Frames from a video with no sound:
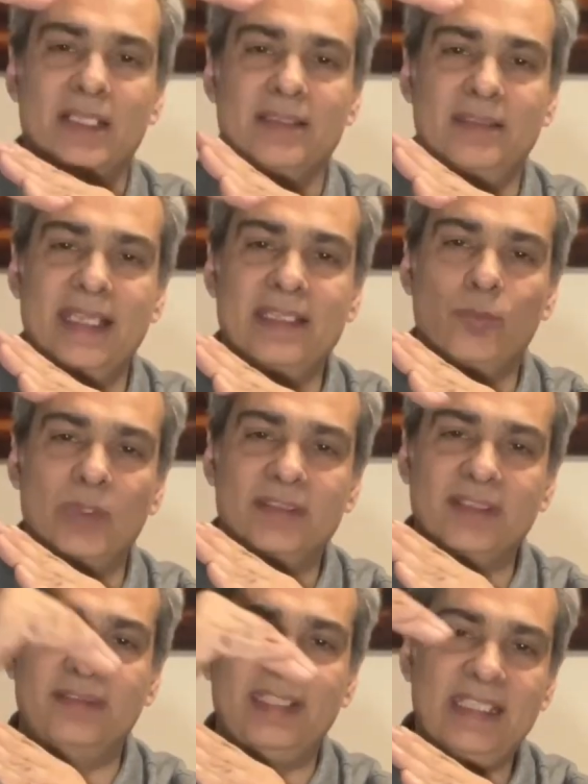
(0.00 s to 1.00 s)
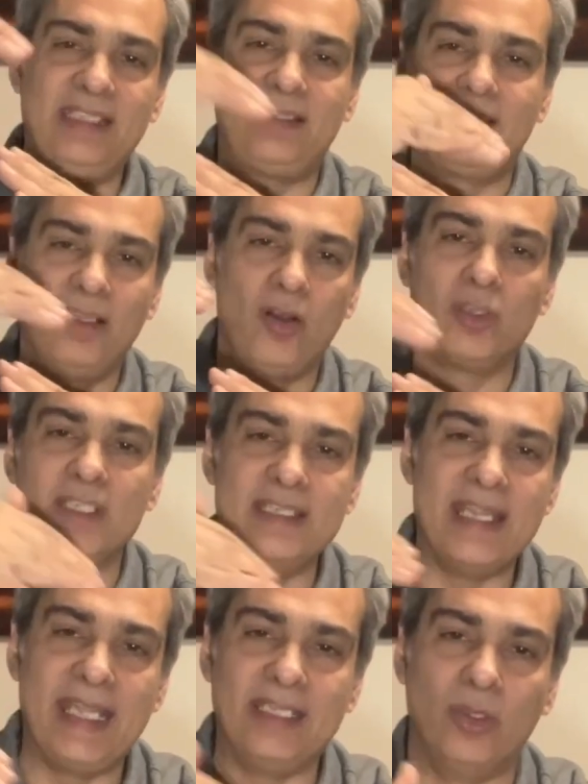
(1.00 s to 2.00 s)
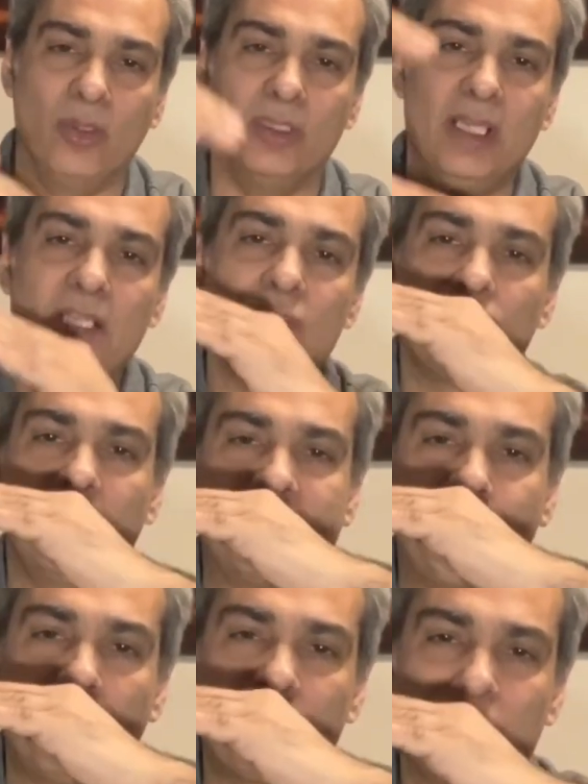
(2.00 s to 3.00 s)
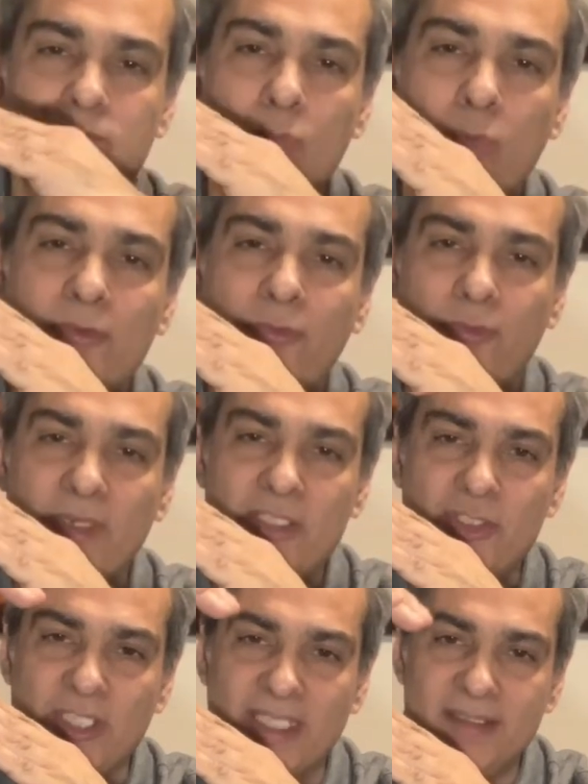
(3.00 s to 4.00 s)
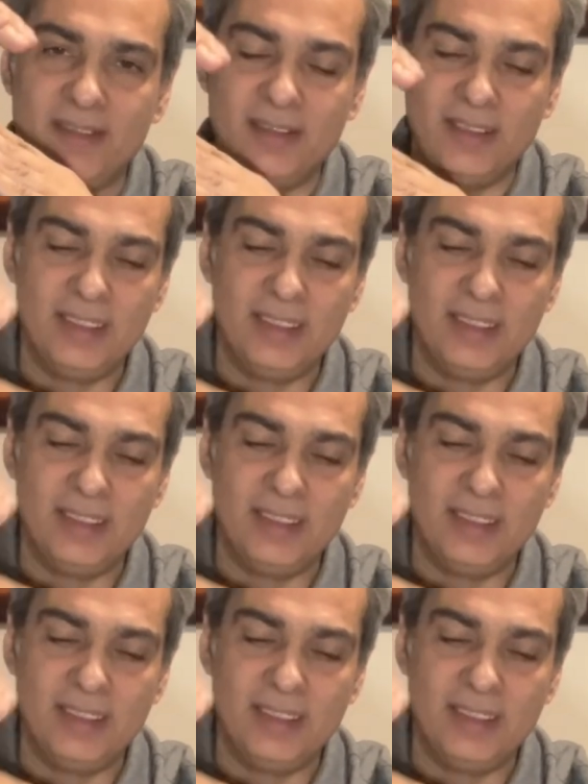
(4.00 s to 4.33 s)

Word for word: than with the teeth on an angle. So it puts more friction,